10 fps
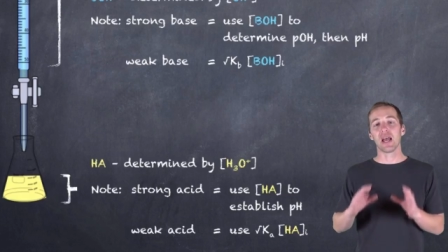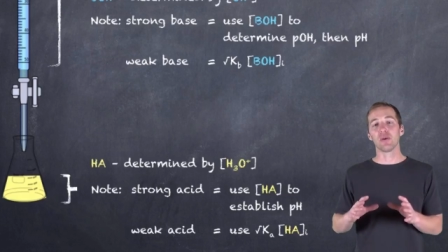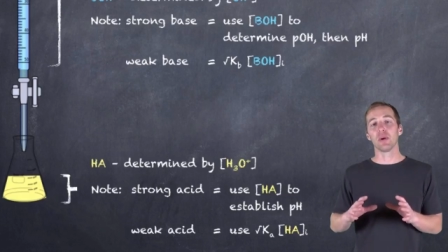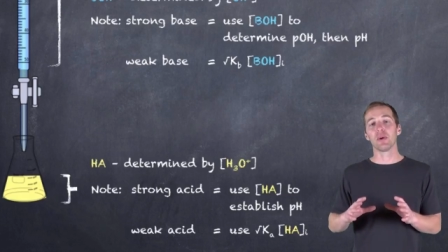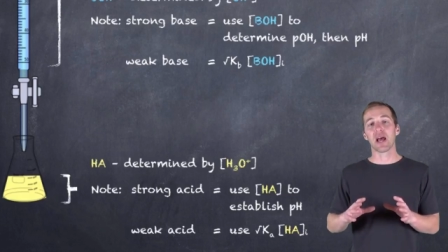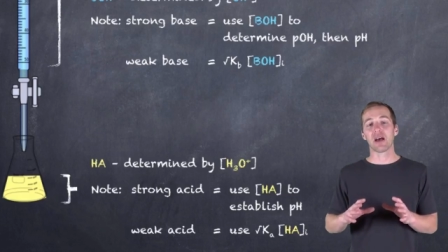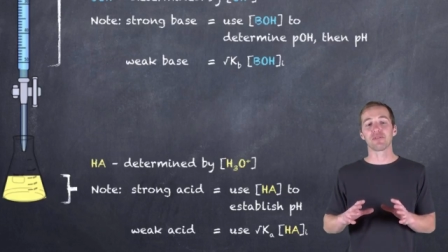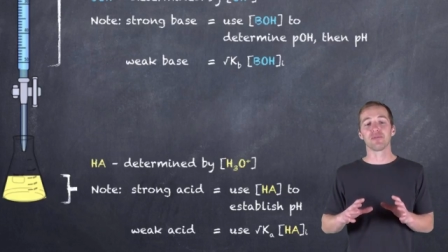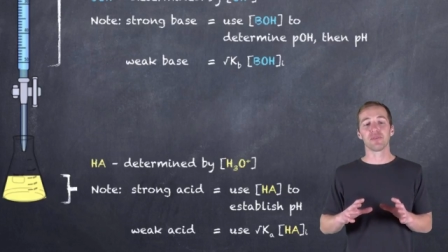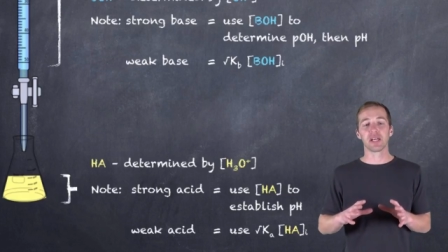and we would
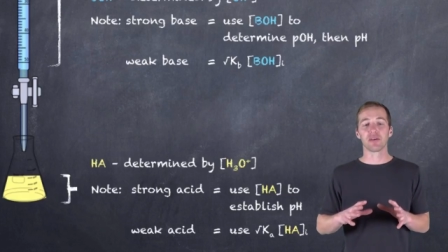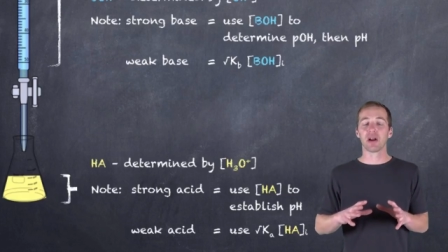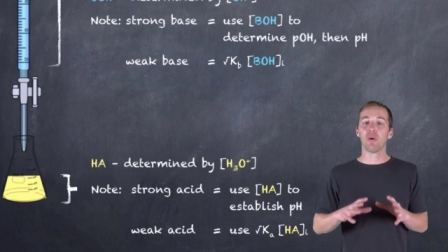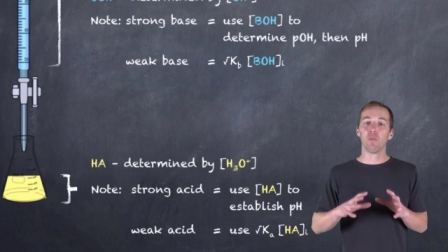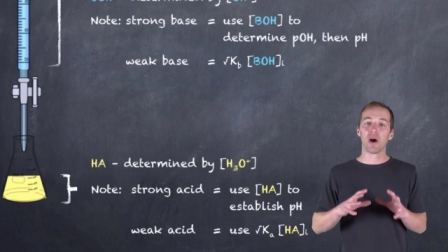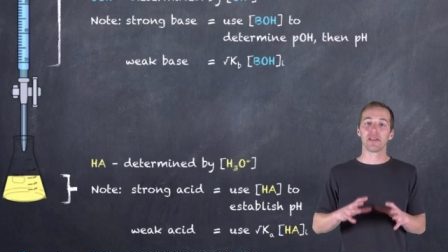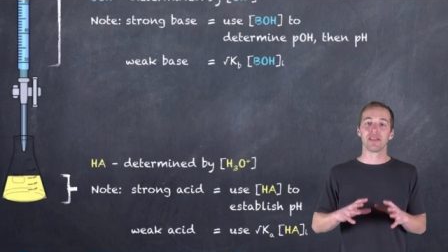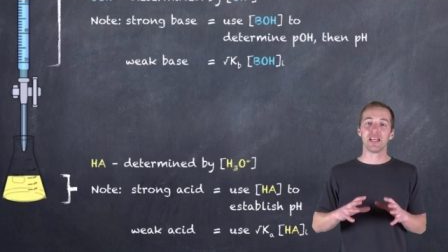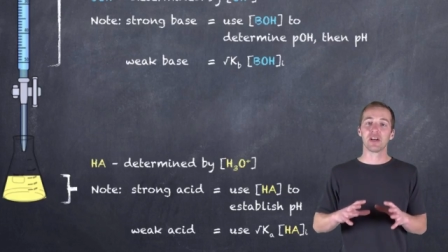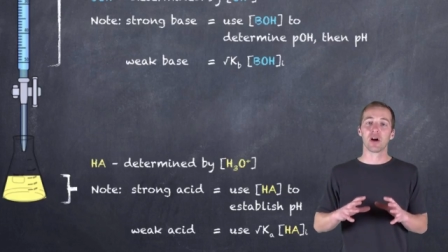have to figure out what
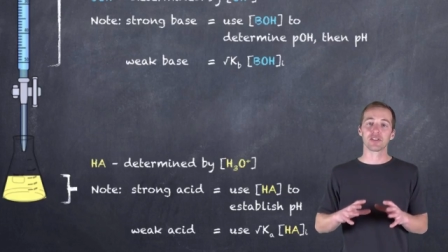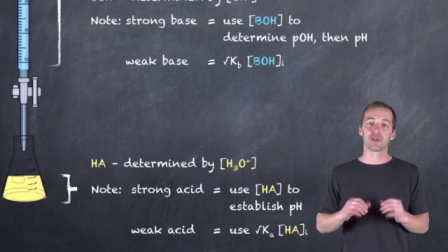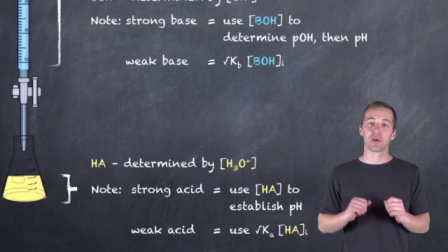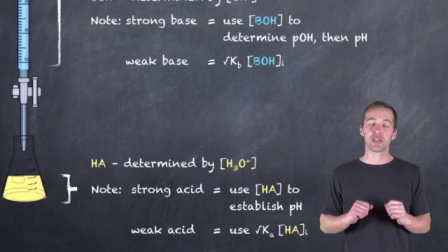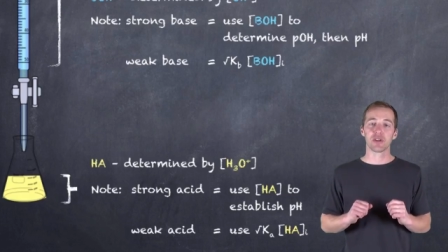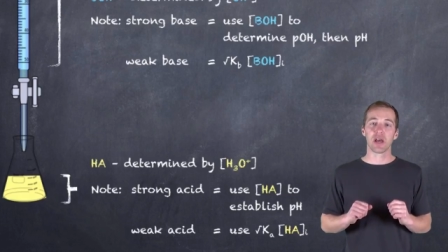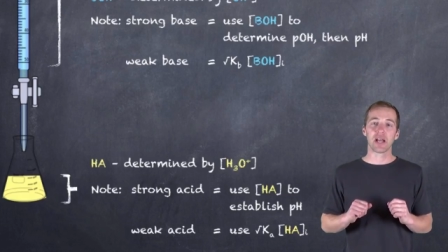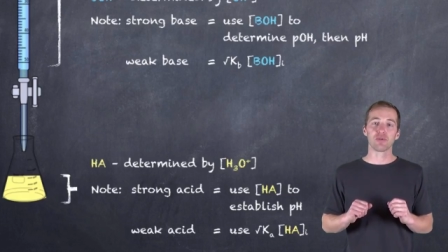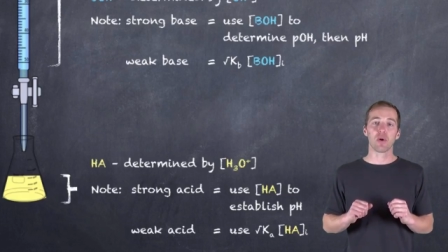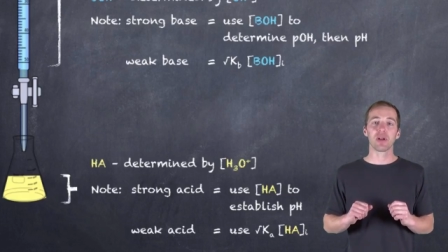the concentration of
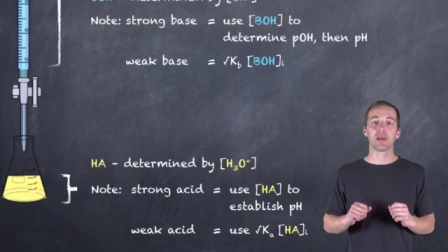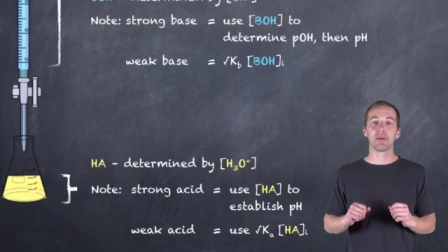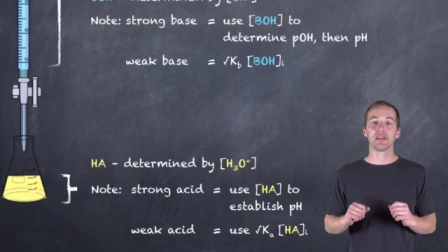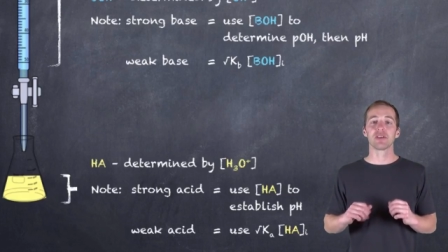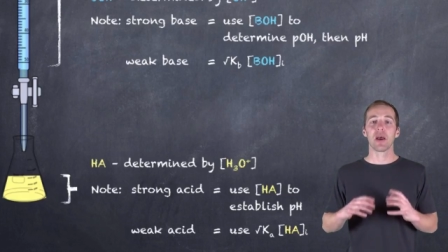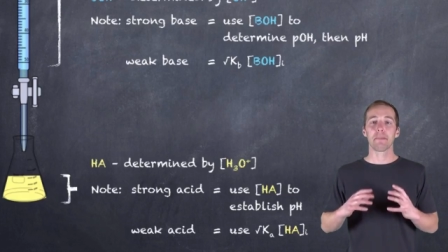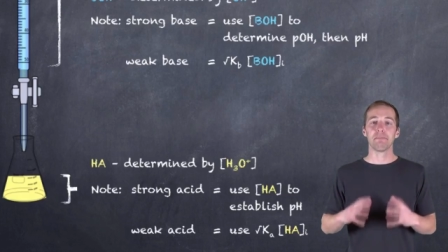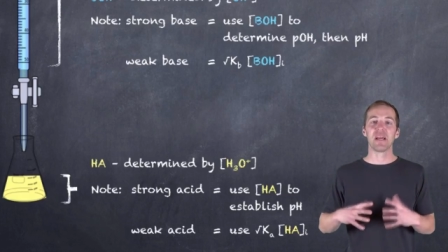the hydronium is